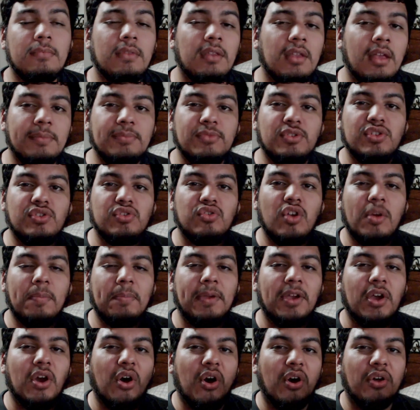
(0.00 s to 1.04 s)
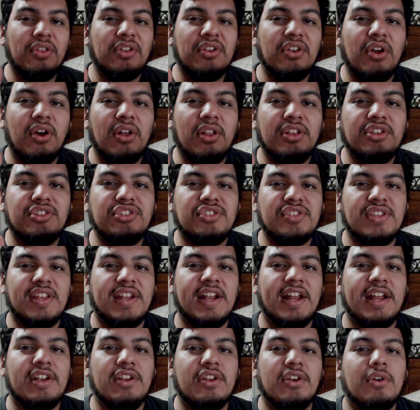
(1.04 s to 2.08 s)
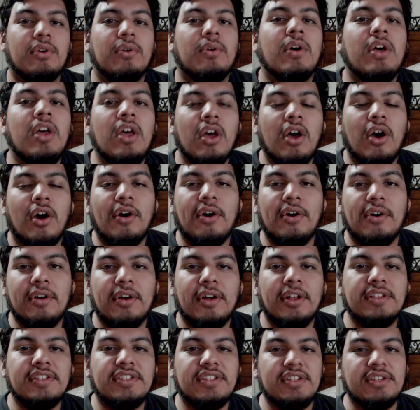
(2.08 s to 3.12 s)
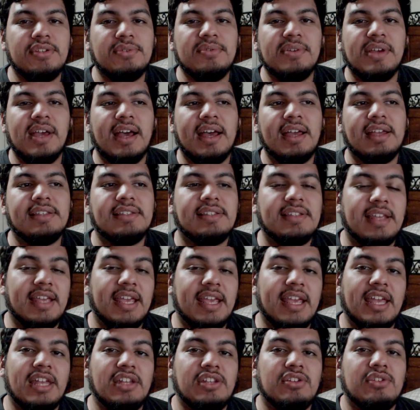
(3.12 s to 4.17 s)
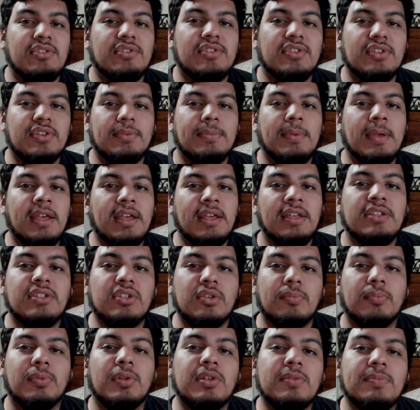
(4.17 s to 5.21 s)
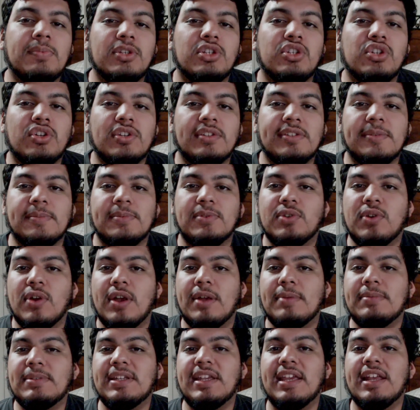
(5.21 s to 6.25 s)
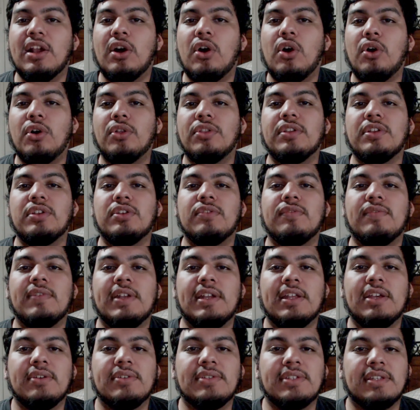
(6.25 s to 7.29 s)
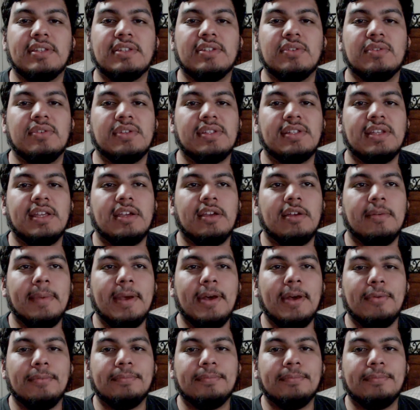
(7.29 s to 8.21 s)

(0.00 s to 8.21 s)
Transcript: I'm just dropping all the knowledge that I know unto you guys and YouTube. So please be sure to subscribe to get all the new videos as soon as they come out.